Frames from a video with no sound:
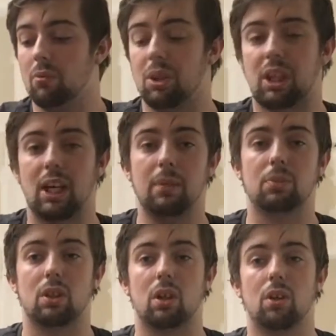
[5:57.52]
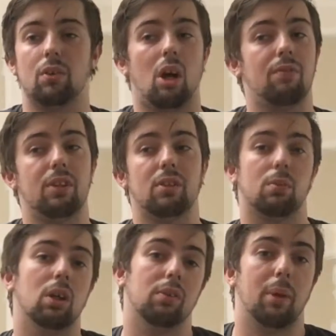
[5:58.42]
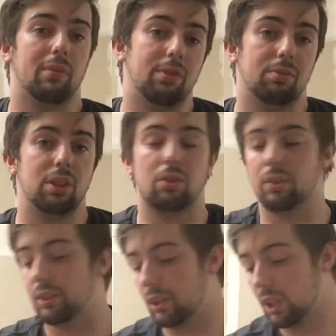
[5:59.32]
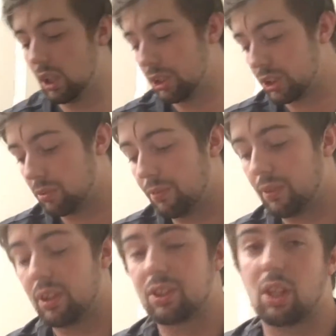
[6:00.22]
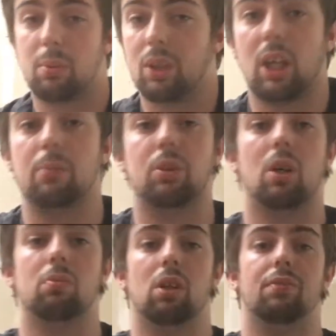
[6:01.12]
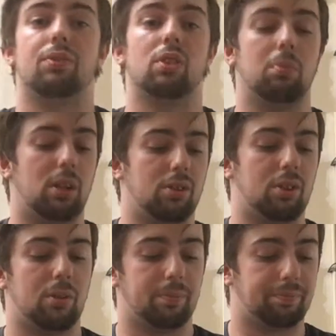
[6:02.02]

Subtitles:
The games alone I think are worth about 50 quid. So the first couple of games aren't worth too much.